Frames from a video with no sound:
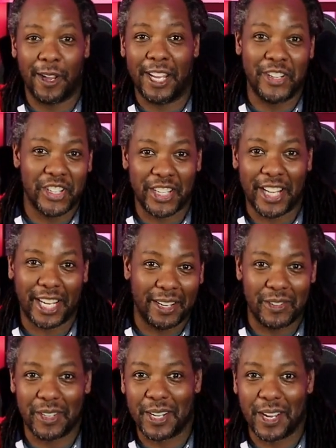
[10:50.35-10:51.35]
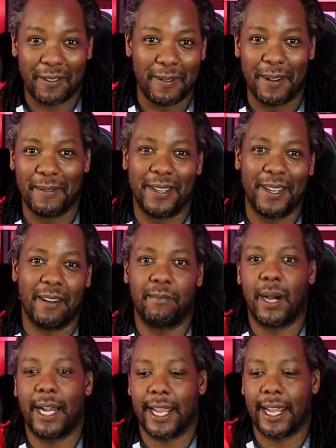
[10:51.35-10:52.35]
engine that gives you enough
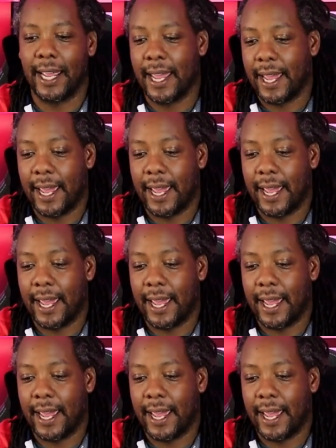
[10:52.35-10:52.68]
money.